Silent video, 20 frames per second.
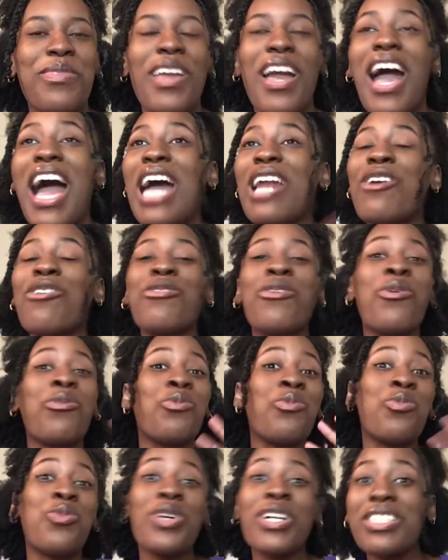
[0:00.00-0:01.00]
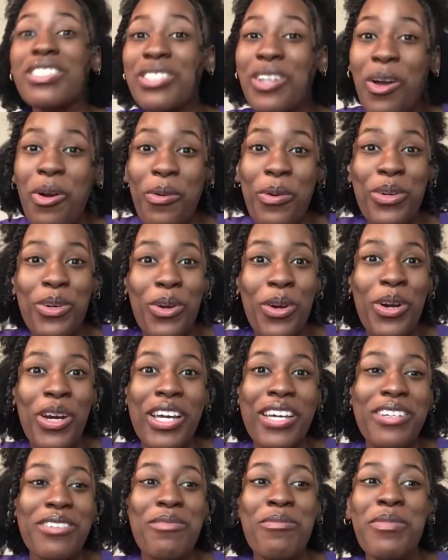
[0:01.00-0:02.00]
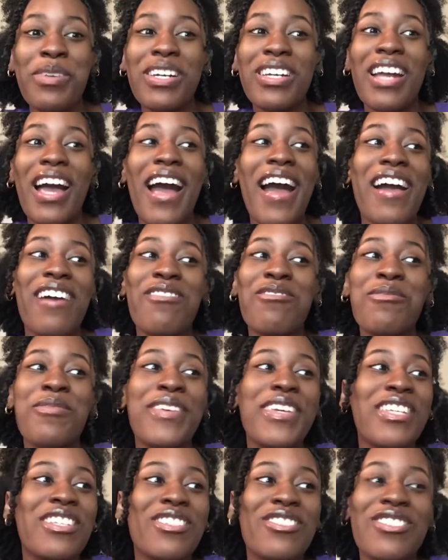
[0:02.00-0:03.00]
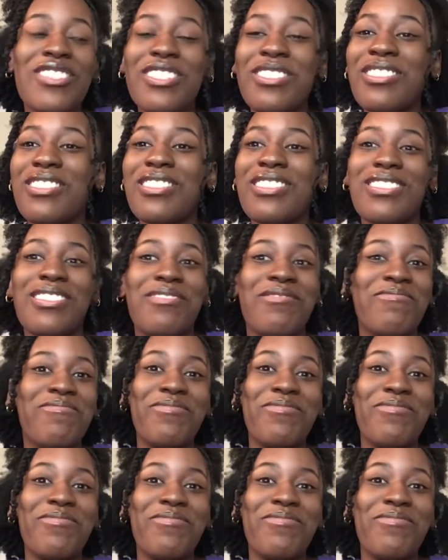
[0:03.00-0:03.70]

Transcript: I don't know what's going on, but I've been just